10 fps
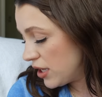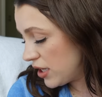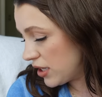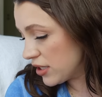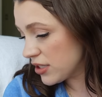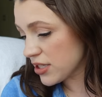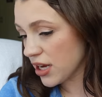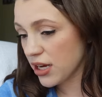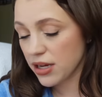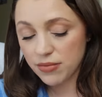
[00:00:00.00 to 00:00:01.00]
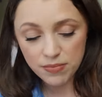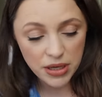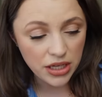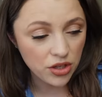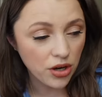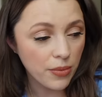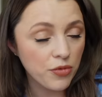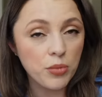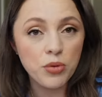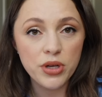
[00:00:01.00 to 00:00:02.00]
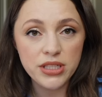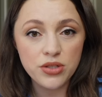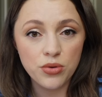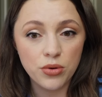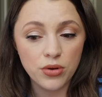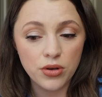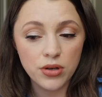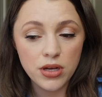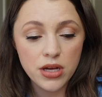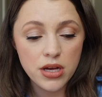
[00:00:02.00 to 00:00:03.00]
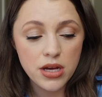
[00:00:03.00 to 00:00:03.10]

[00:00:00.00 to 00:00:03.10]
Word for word: He is picking her up from preschool.